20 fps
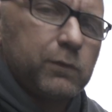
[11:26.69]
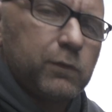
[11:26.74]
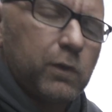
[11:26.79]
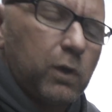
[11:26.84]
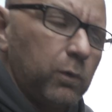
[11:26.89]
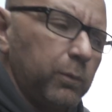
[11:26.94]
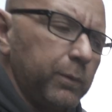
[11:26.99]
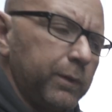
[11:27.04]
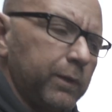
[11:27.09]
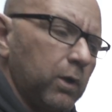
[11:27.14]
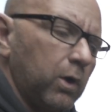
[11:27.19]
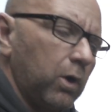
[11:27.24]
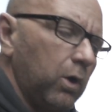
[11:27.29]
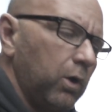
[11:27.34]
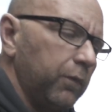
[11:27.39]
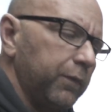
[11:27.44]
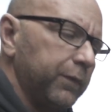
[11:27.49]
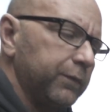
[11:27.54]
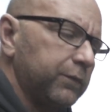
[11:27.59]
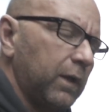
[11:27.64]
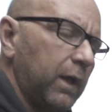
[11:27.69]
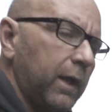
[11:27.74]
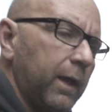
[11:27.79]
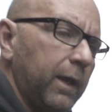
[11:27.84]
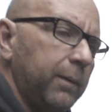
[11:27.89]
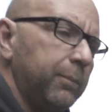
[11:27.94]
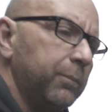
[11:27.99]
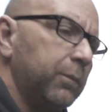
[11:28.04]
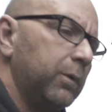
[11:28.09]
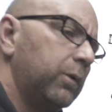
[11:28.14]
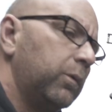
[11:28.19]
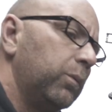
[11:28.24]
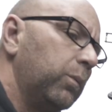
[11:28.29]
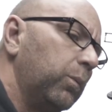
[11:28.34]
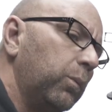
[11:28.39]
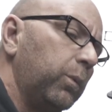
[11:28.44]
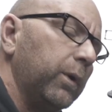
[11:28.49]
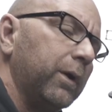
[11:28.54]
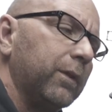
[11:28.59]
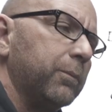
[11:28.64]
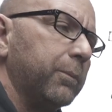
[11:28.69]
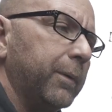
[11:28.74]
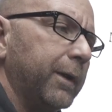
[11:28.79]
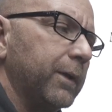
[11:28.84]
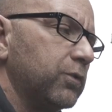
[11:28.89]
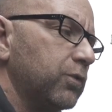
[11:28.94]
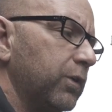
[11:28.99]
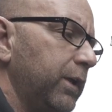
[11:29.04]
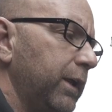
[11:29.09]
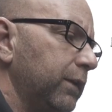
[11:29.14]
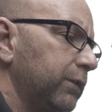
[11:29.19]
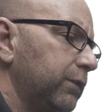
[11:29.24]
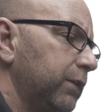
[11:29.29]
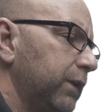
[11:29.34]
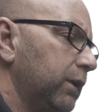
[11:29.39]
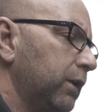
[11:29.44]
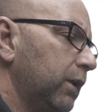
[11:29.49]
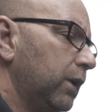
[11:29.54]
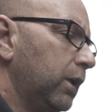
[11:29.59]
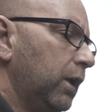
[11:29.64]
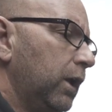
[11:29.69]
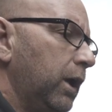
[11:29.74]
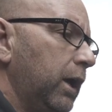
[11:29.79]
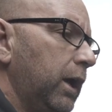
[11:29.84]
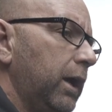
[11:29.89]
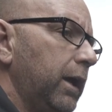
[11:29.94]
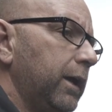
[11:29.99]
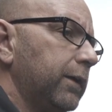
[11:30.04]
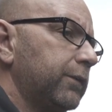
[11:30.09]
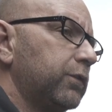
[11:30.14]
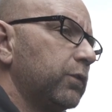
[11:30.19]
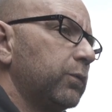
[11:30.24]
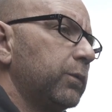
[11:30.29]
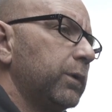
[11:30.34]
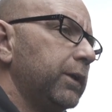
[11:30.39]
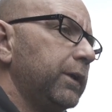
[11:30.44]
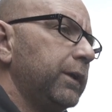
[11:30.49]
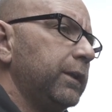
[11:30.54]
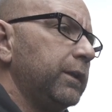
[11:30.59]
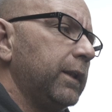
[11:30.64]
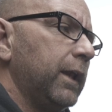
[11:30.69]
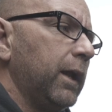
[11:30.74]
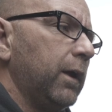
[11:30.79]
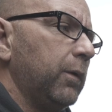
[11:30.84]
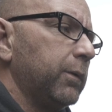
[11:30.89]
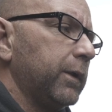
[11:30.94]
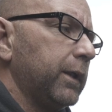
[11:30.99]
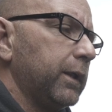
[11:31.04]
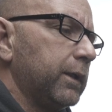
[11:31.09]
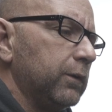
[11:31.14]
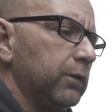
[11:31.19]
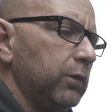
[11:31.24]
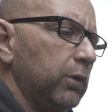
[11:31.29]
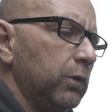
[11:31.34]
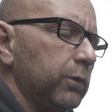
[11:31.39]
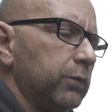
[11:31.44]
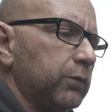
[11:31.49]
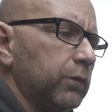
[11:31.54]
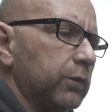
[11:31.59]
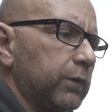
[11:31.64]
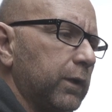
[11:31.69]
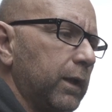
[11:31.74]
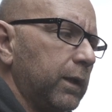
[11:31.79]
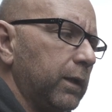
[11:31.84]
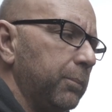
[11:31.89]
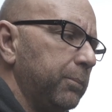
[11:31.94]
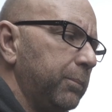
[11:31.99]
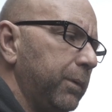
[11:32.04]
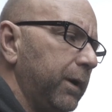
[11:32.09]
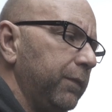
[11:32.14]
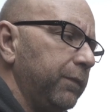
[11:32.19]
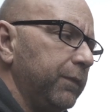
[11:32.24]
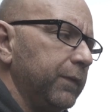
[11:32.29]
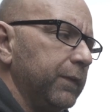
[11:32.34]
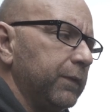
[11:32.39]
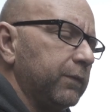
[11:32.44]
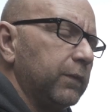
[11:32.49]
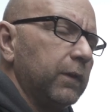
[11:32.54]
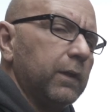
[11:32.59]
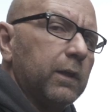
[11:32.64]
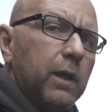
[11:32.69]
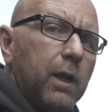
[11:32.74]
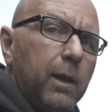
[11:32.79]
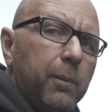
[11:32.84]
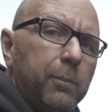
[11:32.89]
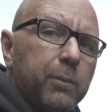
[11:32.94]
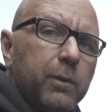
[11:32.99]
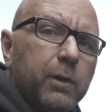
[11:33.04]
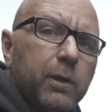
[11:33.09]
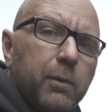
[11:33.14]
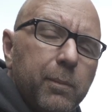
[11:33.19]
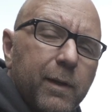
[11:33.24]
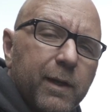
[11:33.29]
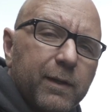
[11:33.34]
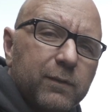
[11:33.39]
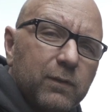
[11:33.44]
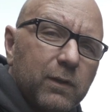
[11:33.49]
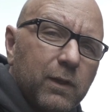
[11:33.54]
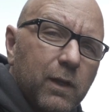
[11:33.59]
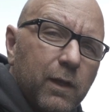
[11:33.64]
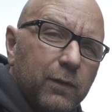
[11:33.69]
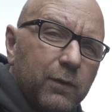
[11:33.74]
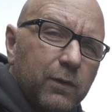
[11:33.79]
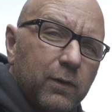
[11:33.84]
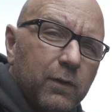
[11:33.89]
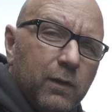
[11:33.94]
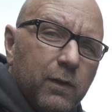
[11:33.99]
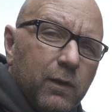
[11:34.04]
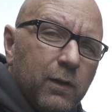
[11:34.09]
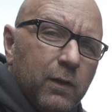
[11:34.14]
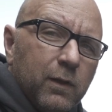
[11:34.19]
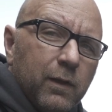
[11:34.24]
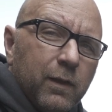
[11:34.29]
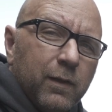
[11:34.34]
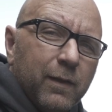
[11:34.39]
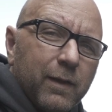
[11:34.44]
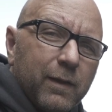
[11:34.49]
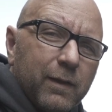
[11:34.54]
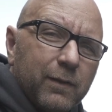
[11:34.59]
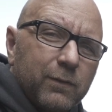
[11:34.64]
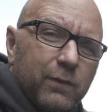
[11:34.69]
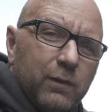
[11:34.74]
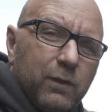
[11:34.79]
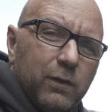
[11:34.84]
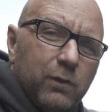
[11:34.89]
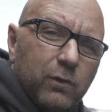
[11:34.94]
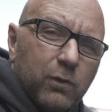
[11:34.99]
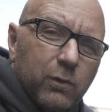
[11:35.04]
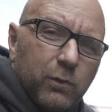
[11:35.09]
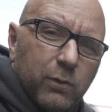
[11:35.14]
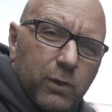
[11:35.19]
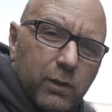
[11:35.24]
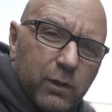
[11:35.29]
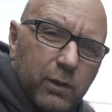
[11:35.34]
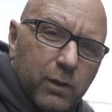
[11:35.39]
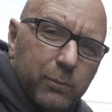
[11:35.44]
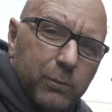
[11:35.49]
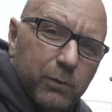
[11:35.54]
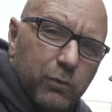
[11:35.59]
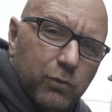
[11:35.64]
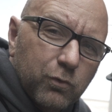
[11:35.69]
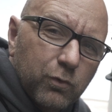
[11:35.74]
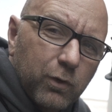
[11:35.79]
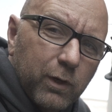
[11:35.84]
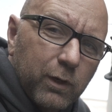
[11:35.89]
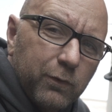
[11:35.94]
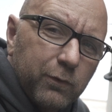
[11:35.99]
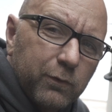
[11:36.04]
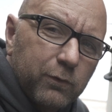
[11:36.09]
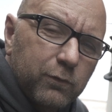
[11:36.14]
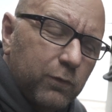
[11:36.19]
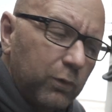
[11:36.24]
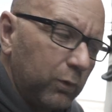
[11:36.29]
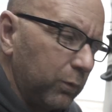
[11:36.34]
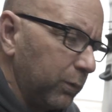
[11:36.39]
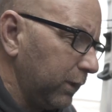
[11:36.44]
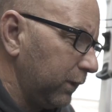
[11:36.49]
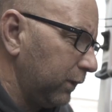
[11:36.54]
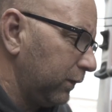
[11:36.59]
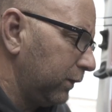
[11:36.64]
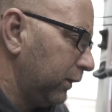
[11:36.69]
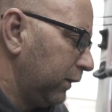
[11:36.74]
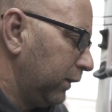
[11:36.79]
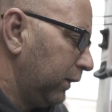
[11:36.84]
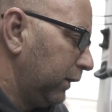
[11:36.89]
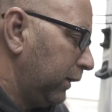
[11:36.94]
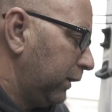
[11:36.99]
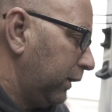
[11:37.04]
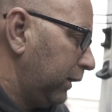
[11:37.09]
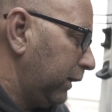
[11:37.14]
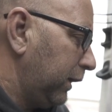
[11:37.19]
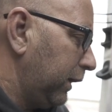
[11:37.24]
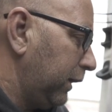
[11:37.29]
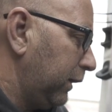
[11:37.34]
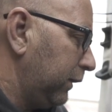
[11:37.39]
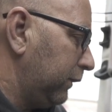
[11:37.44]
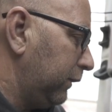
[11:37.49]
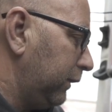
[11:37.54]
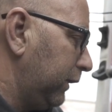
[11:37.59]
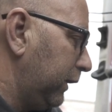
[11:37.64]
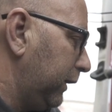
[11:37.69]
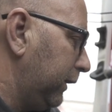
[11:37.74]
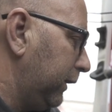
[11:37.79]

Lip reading: towing all the time with my Transit. So really now what I can do is just kind of button this thing up, put it back together. I guess I need to go hook up a trailer to it and